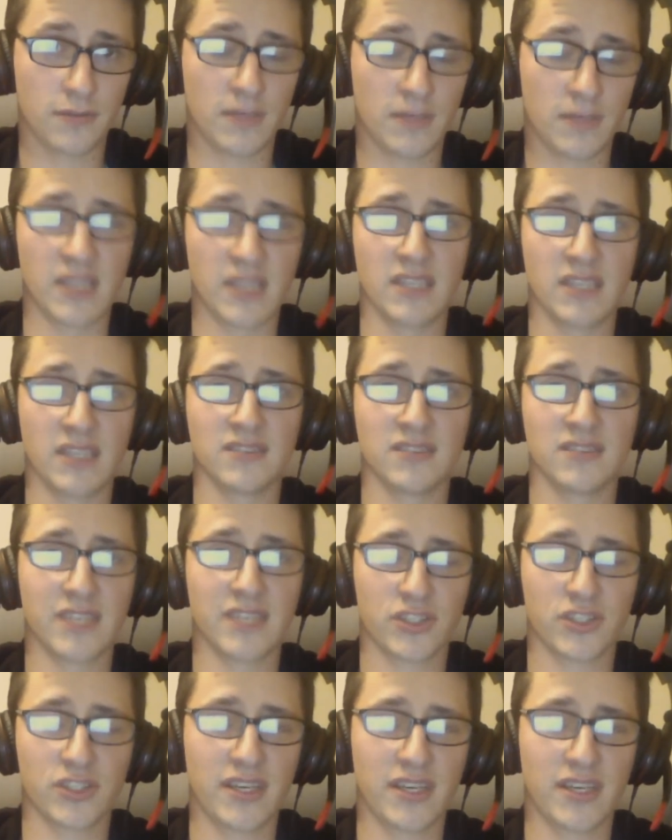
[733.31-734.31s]
And then
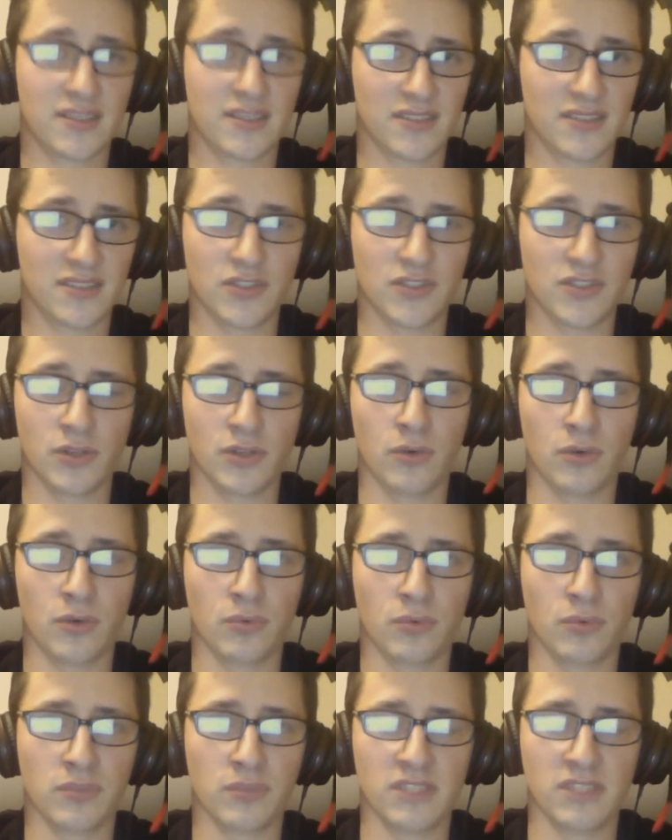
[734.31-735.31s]
SlasherCass has to
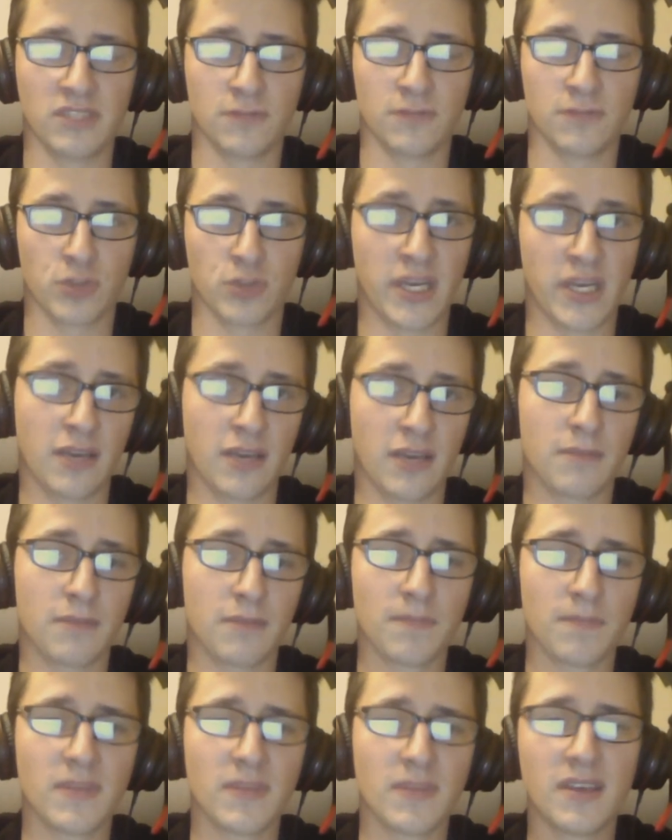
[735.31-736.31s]
go leave for training.
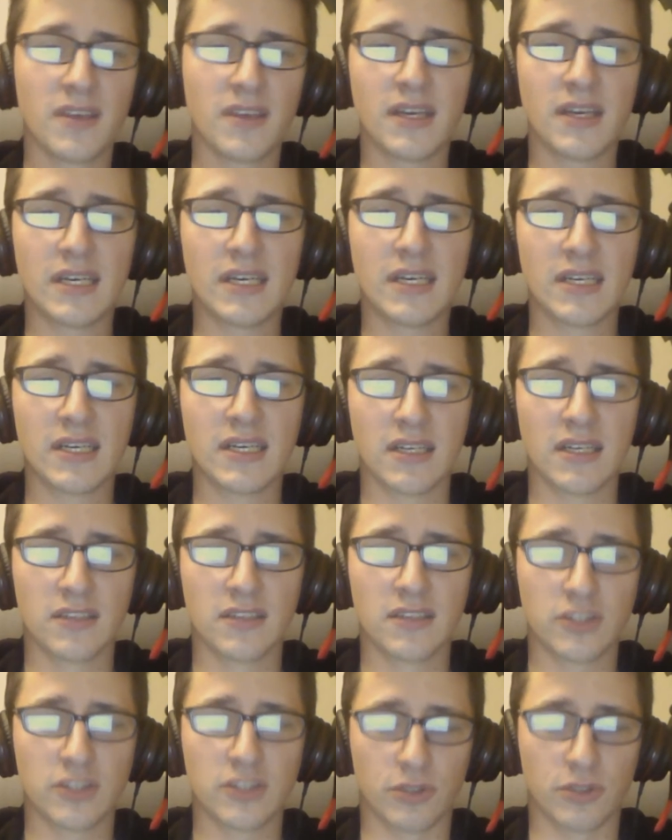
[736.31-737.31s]

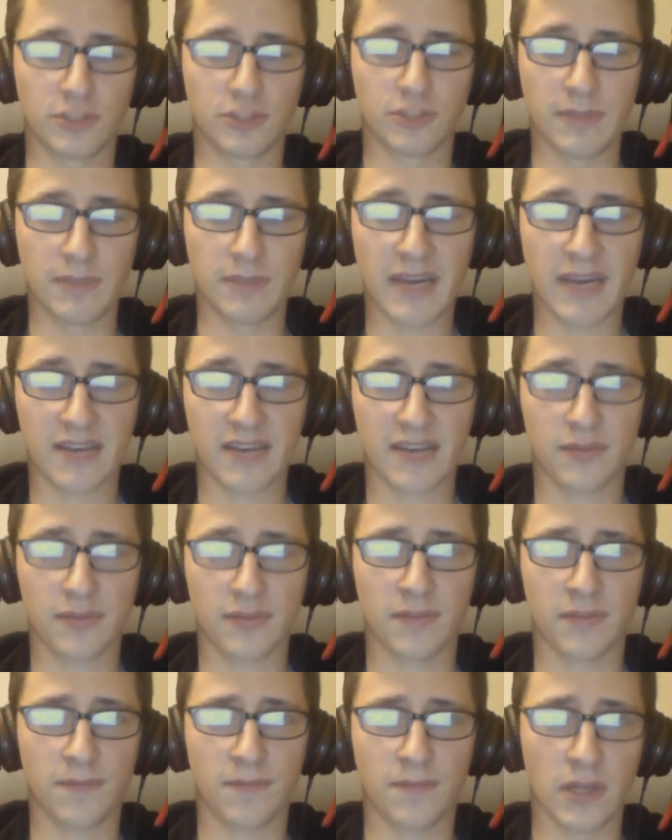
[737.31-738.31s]
So she'll be back
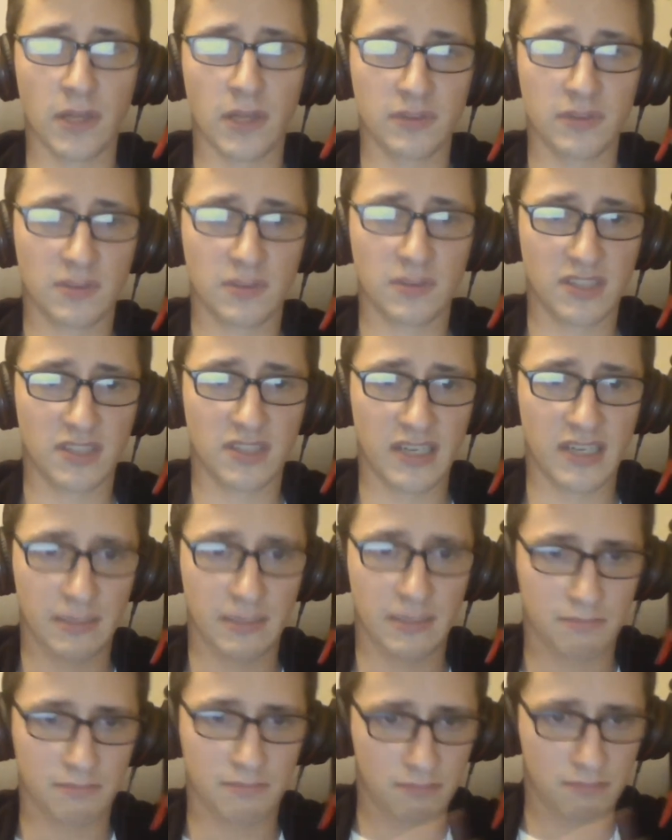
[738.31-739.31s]
following
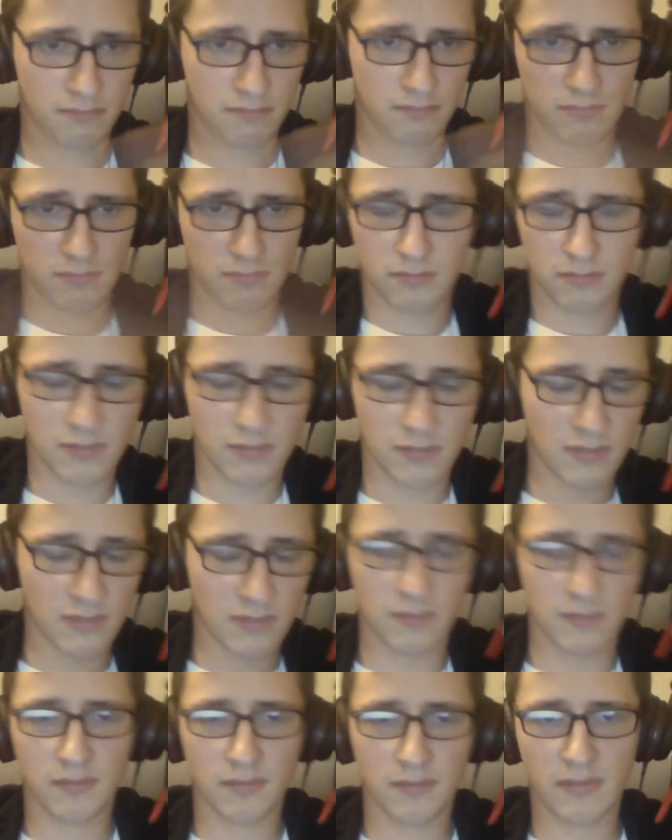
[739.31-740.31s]
sometime
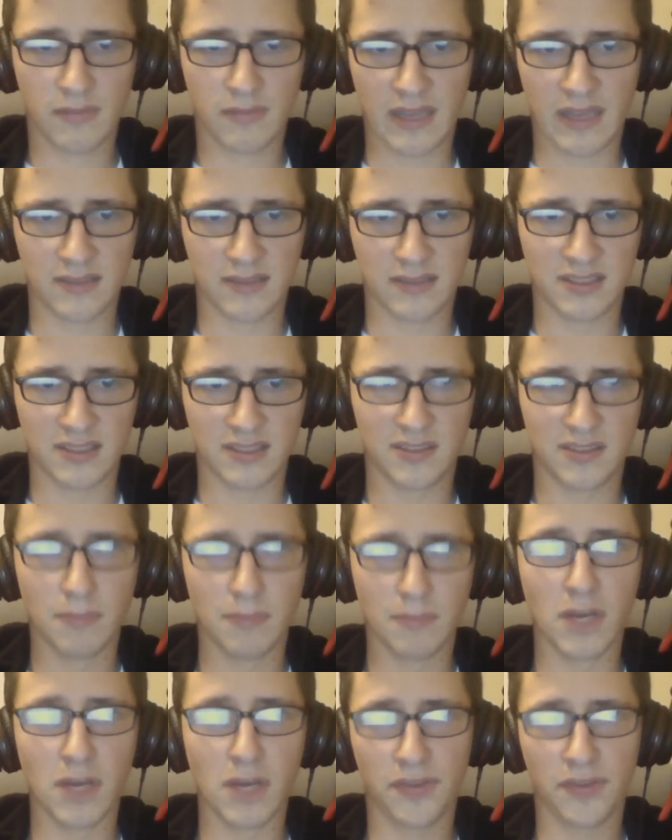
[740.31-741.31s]
at least a
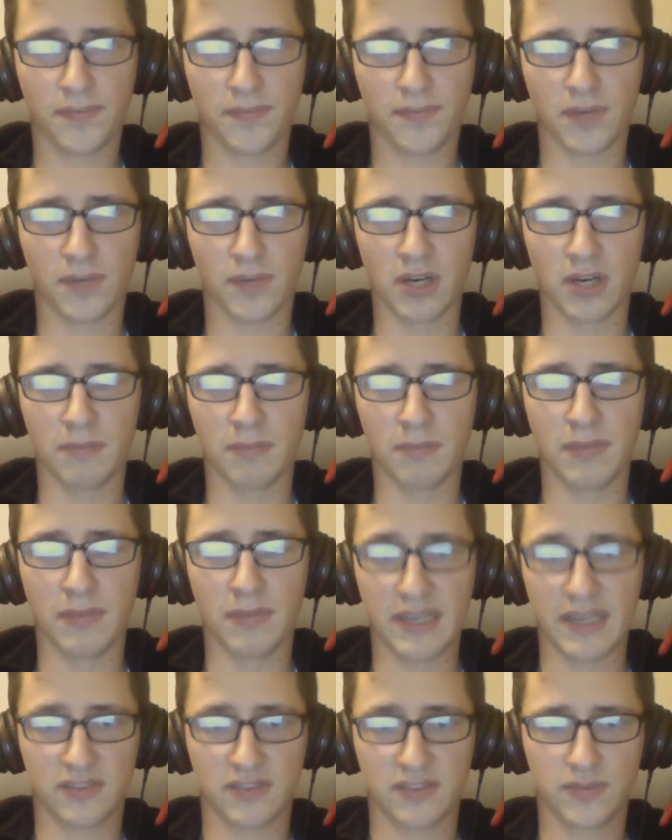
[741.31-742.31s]
month from
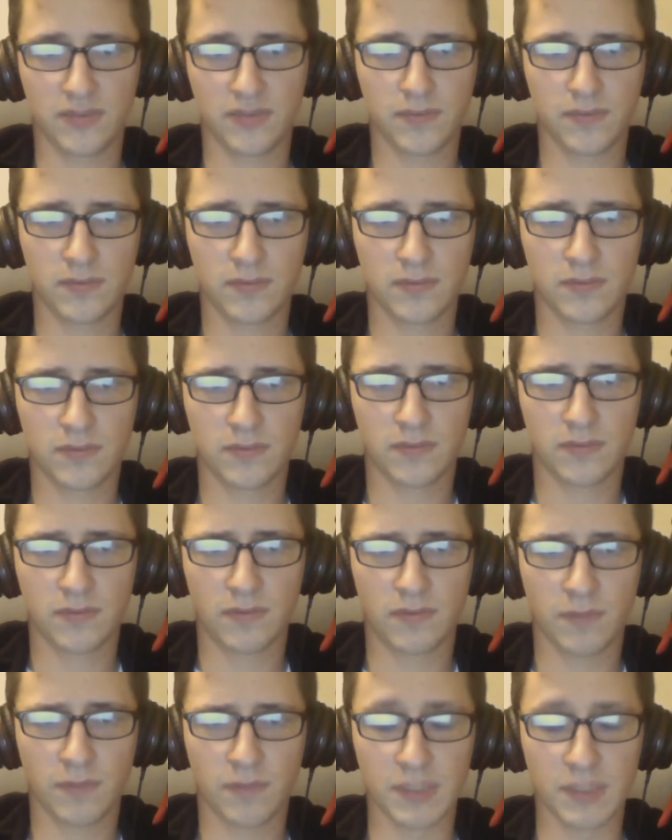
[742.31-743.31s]

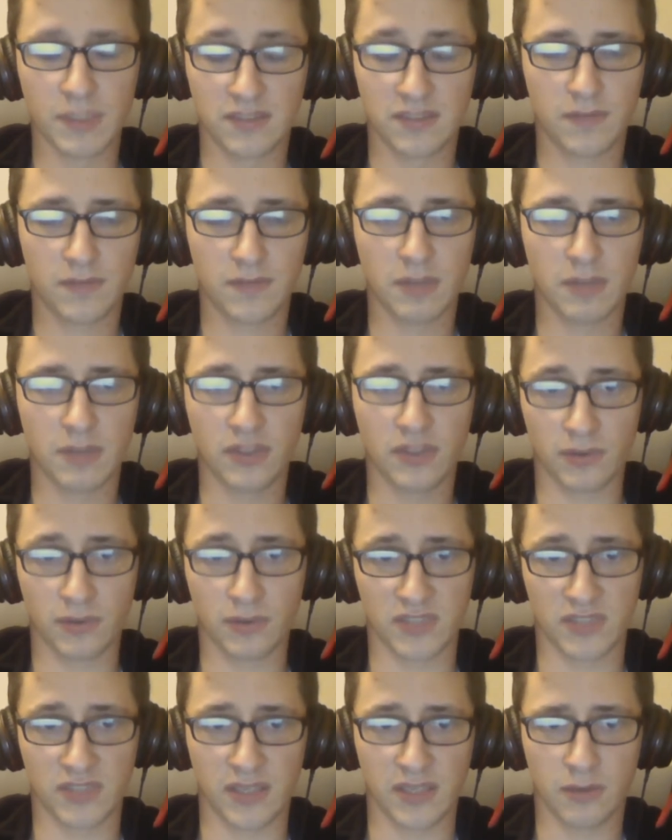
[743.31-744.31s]
this coming
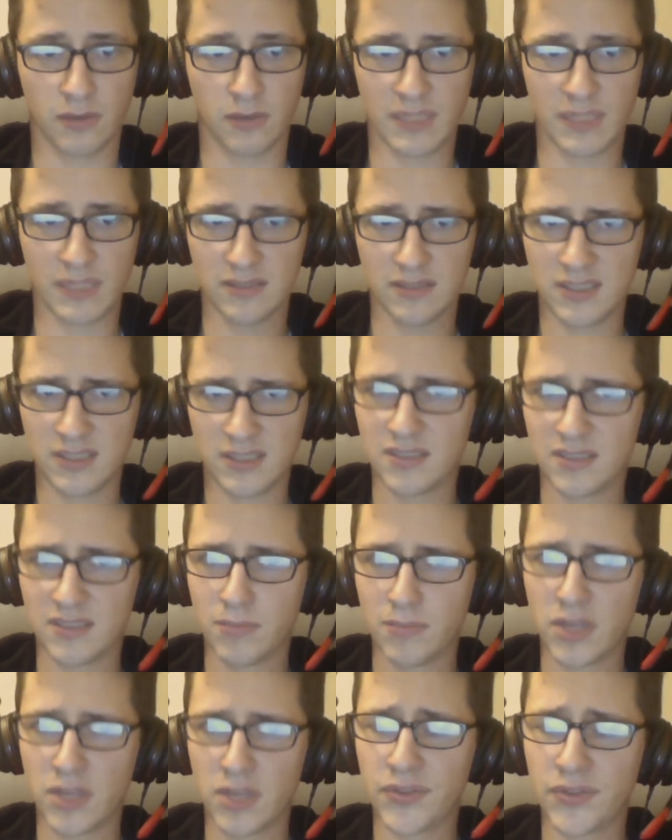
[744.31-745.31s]
Thursday. It'll be at least a
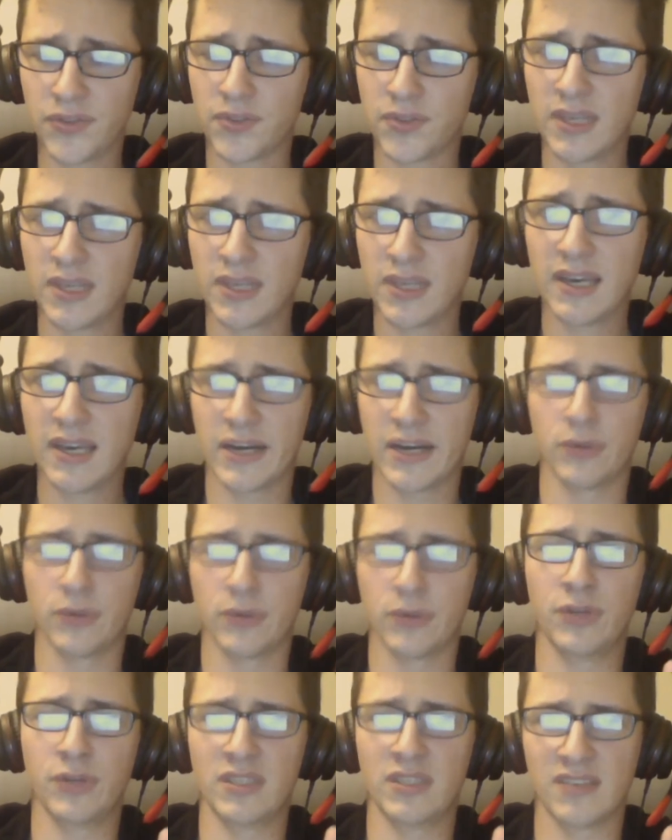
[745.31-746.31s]
month. I don't
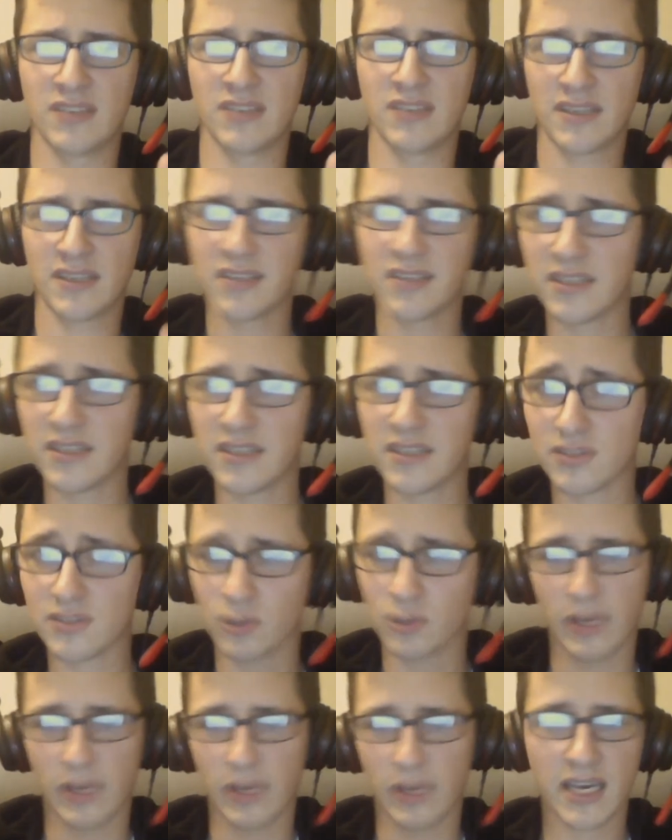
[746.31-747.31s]
know the exact date.
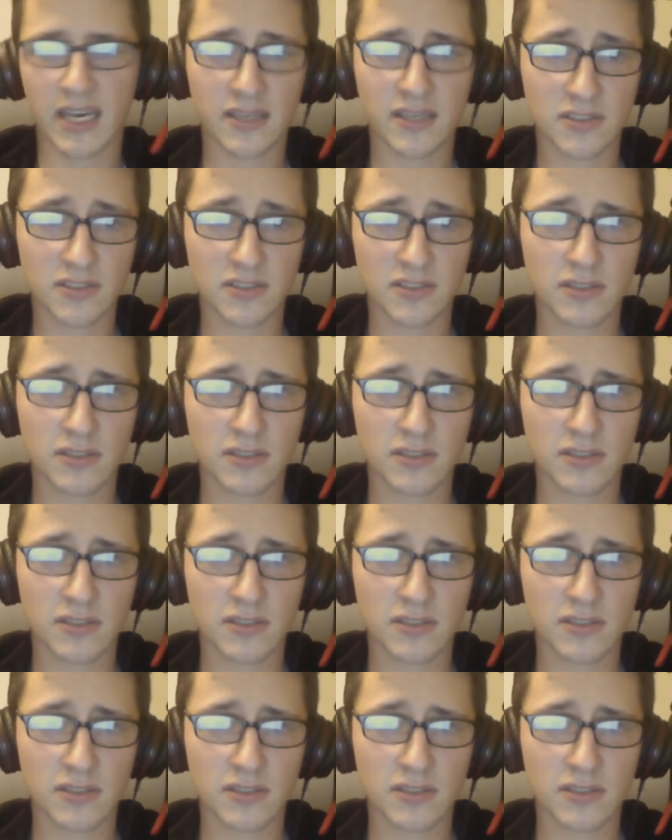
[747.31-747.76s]
Don't ask.